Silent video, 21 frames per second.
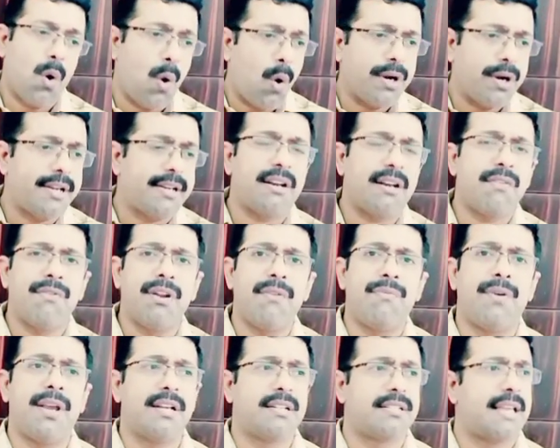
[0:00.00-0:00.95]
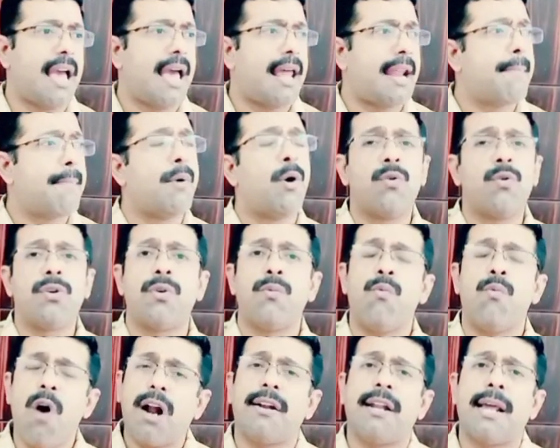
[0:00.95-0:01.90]
Auditor will fix an amount.
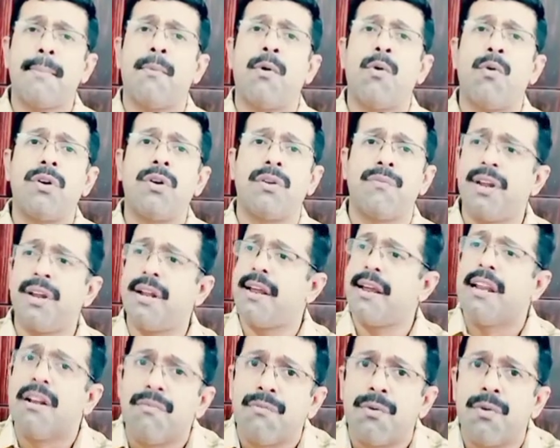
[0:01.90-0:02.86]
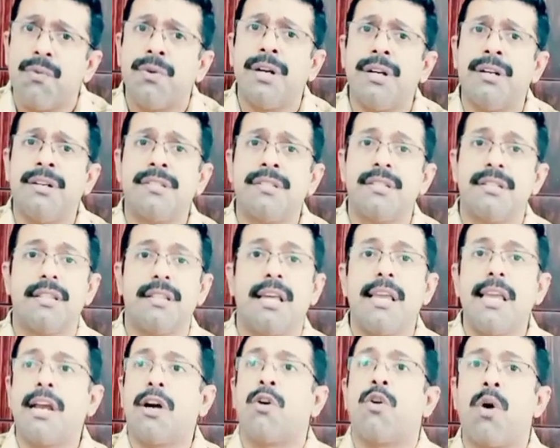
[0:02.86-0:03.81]
What amount will influence
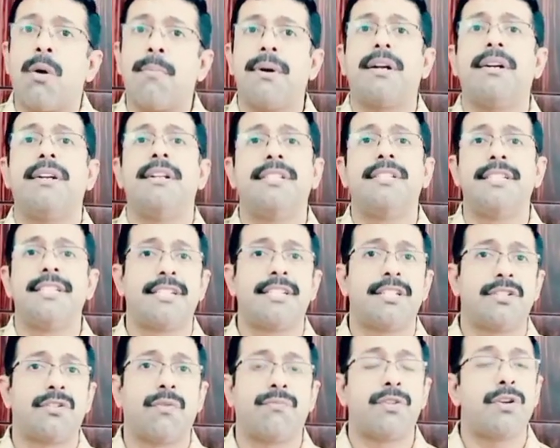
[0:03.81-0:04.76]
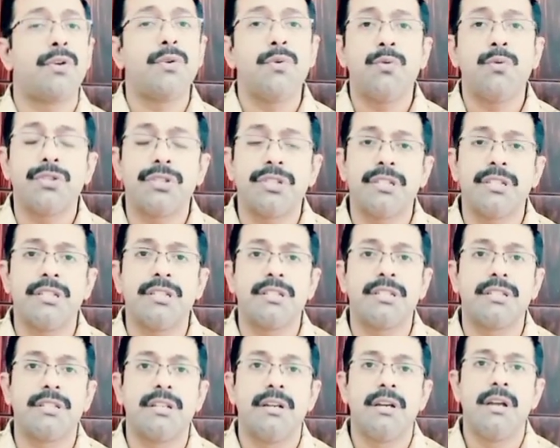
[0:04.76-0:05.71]
the economic decisions of the
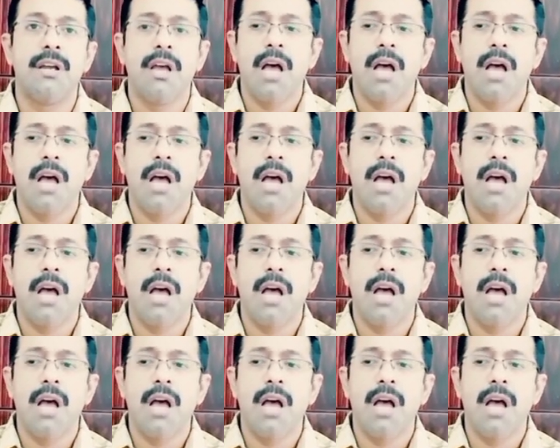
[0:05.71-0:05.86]
users?